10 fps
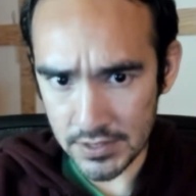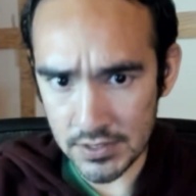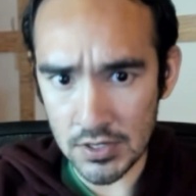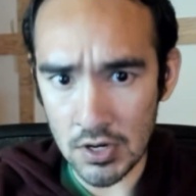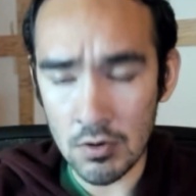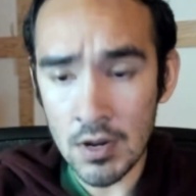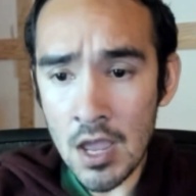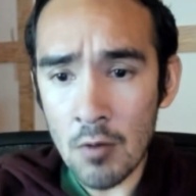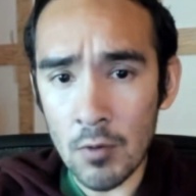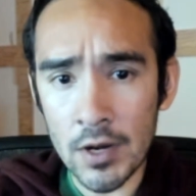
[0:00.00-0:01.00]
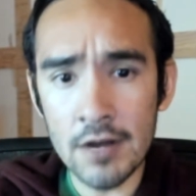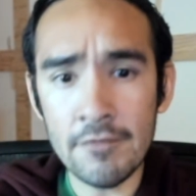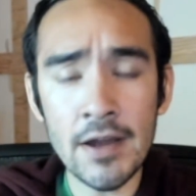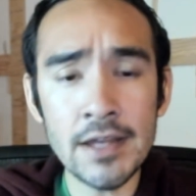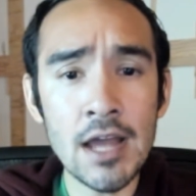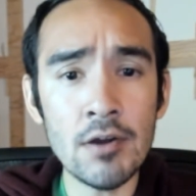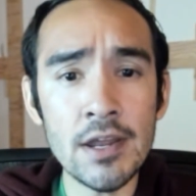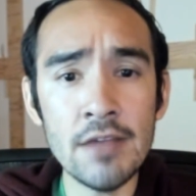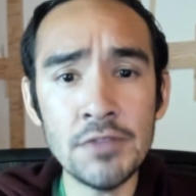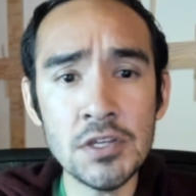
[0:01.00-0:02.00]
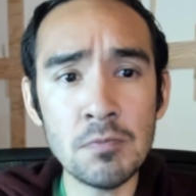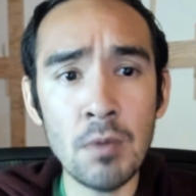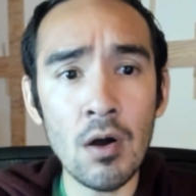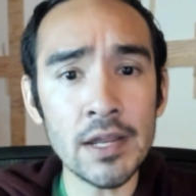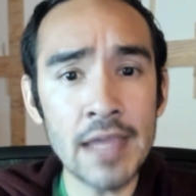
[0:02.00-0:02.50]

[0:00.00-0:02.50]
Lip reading: So we're going to find out if this ball